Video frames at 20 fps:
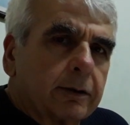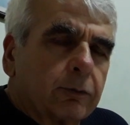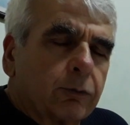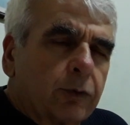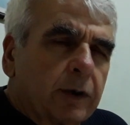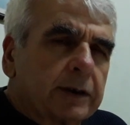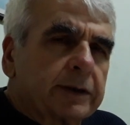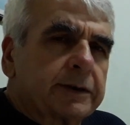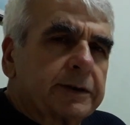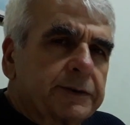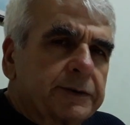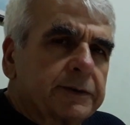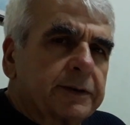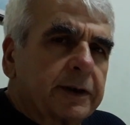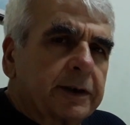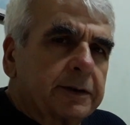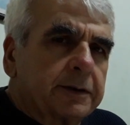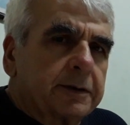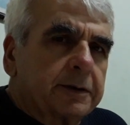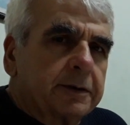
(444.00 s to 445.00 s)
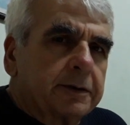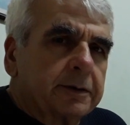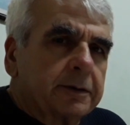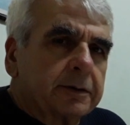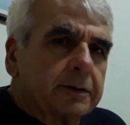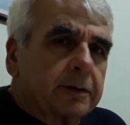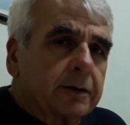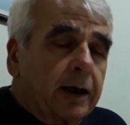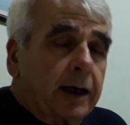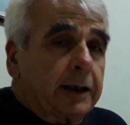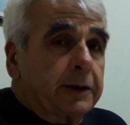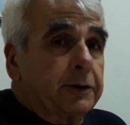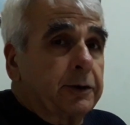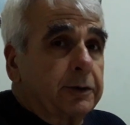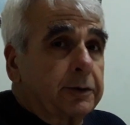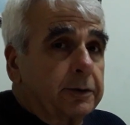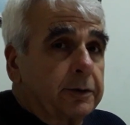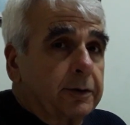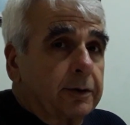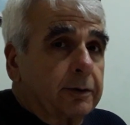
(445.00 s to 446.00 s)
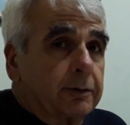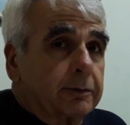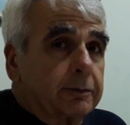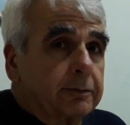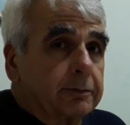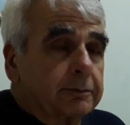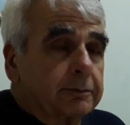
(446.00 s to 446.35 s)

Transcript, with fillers: What is that? I don't know.